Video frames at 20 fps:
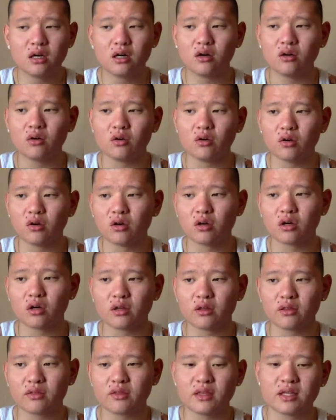
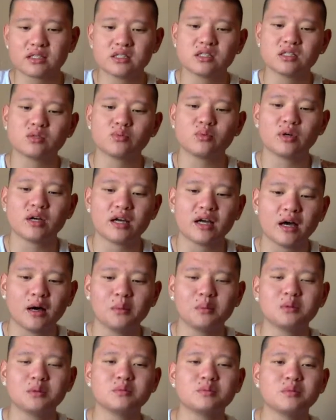or this is what
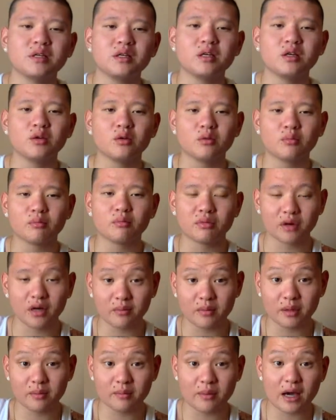helps me
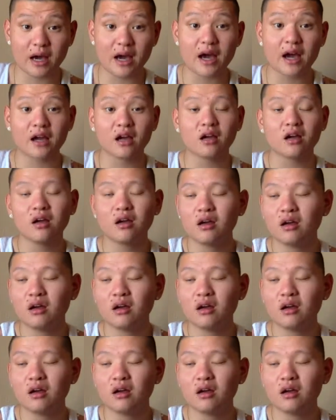bring me back.